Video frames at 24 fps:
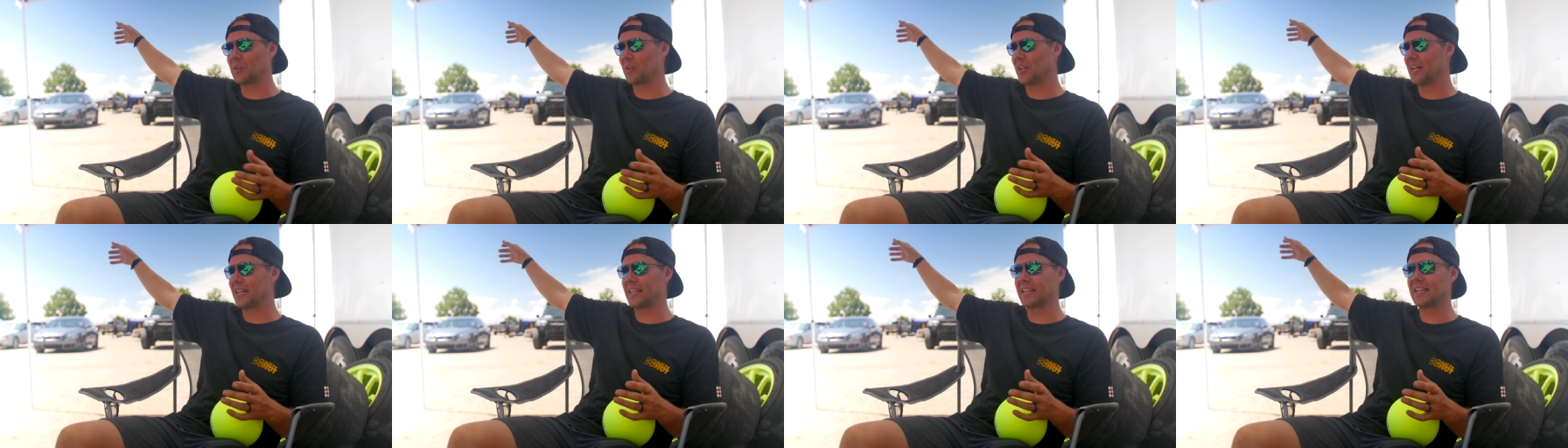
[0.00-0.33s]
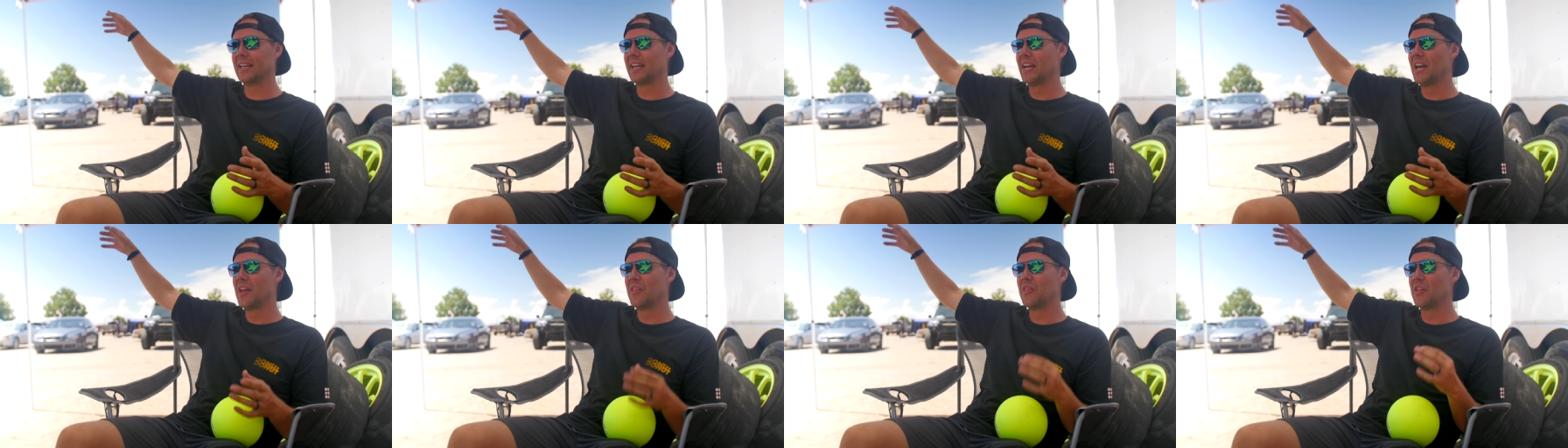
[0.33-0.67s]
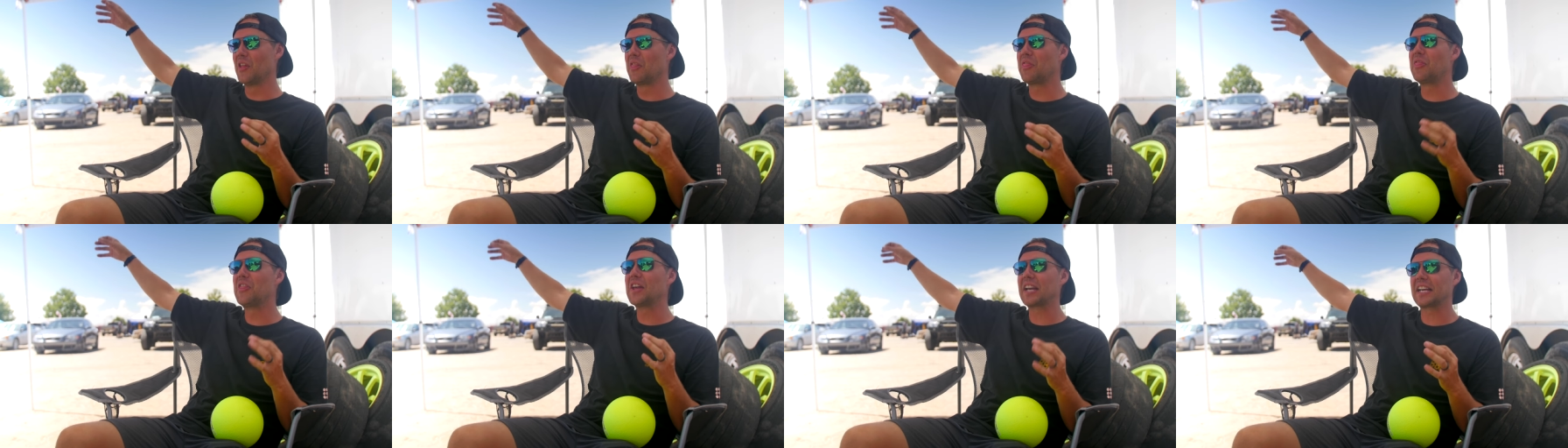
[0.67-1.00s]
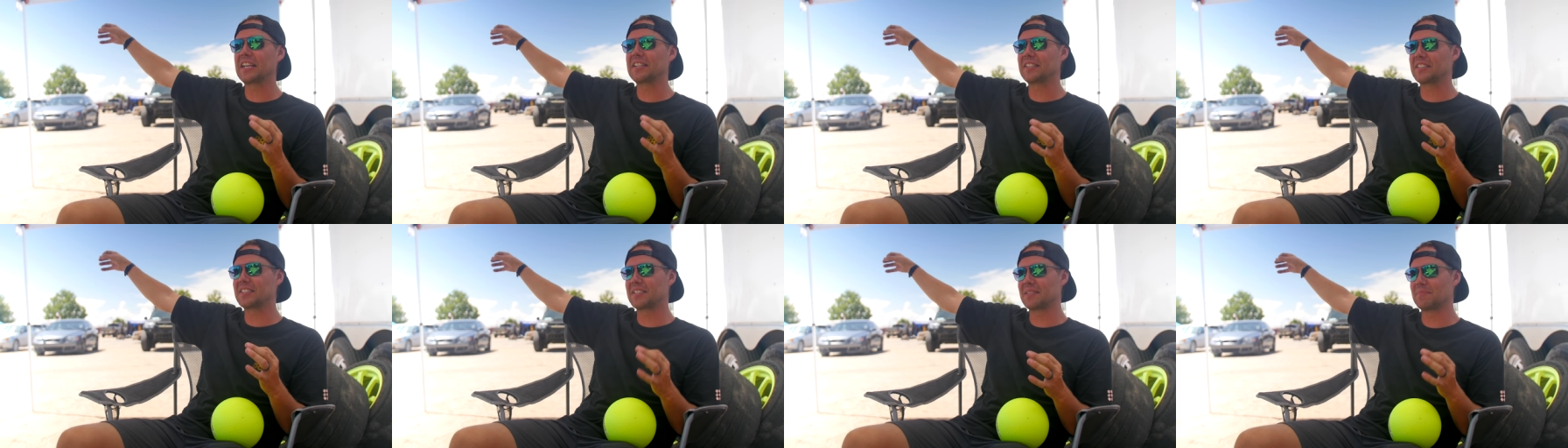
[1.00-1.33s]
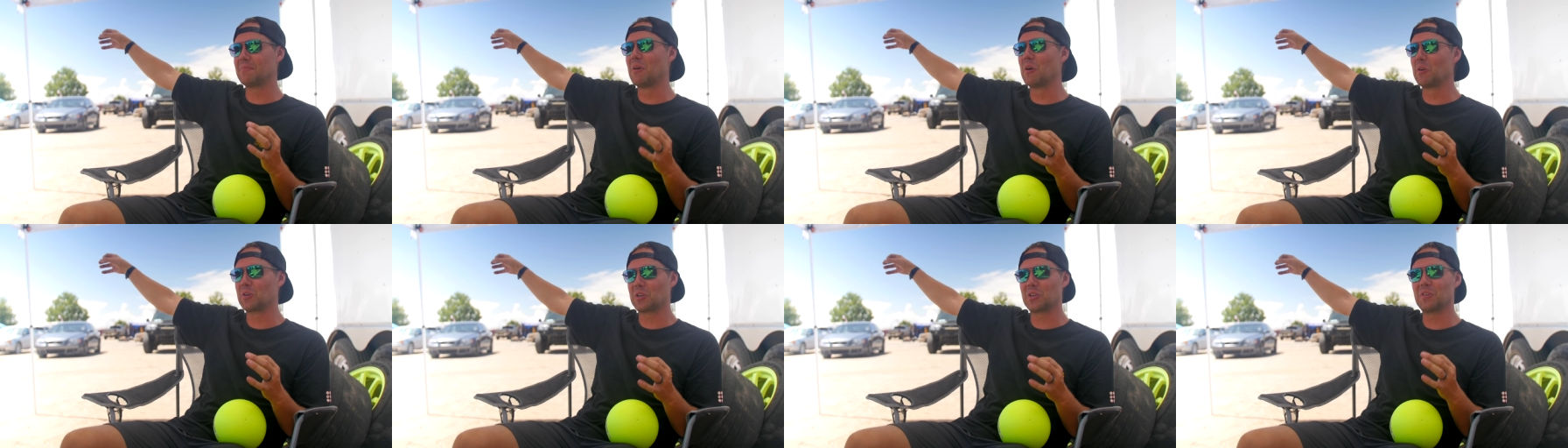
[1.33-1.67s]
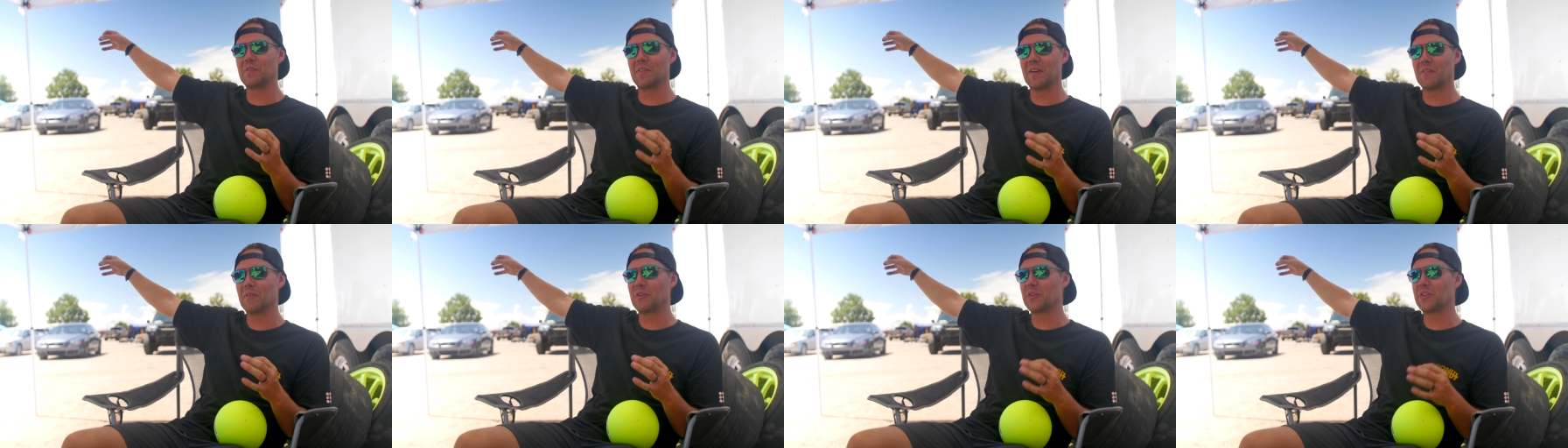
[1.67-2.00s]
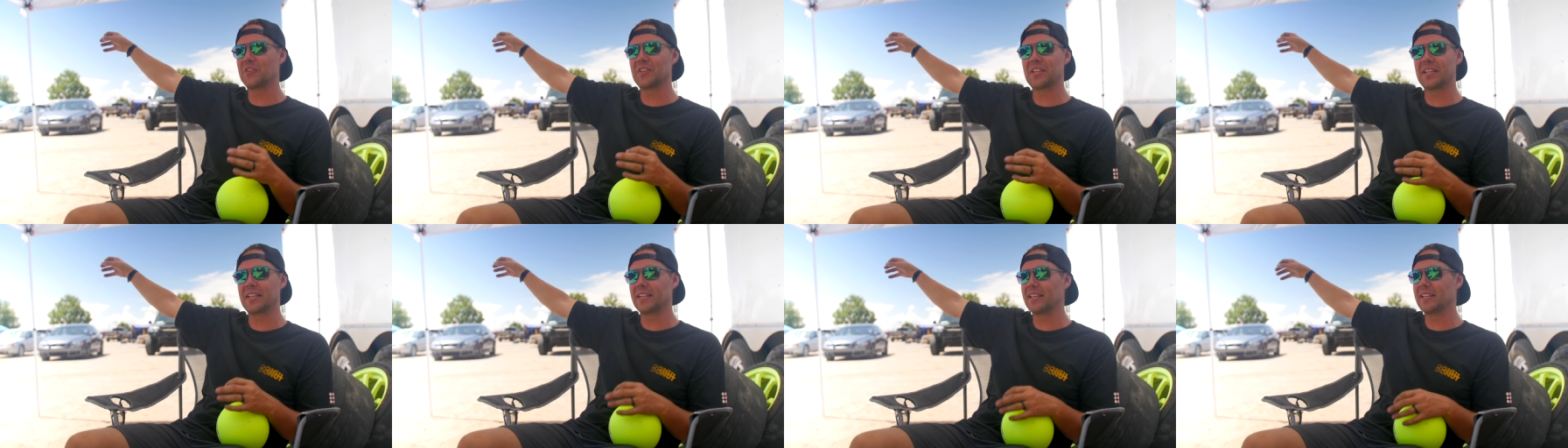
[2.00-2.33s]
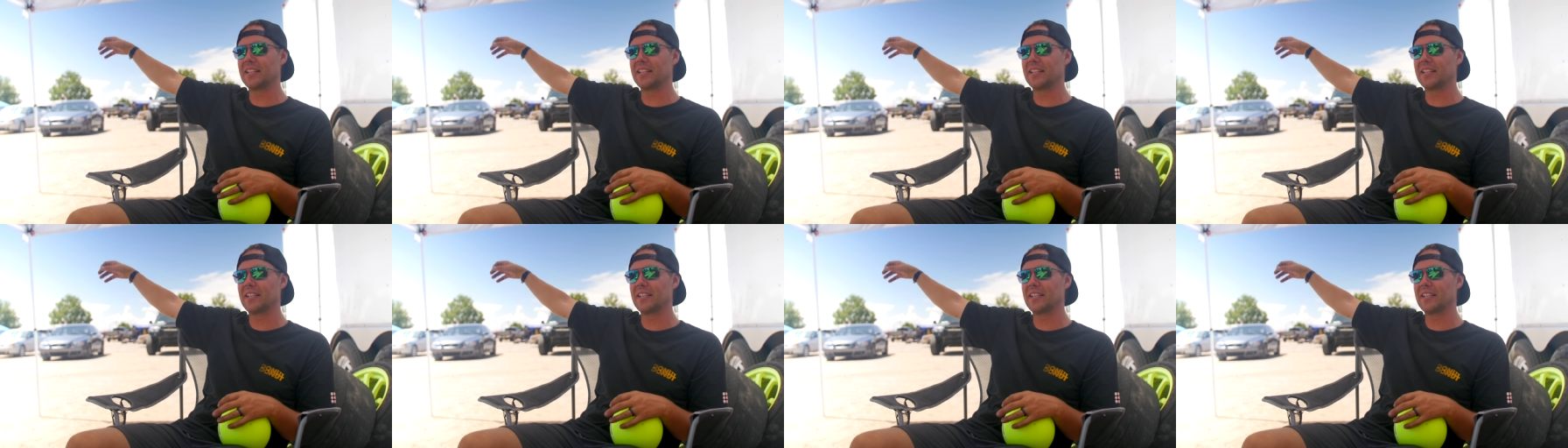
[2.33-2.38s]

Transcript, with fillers: like the thickest smoke you've ever seen.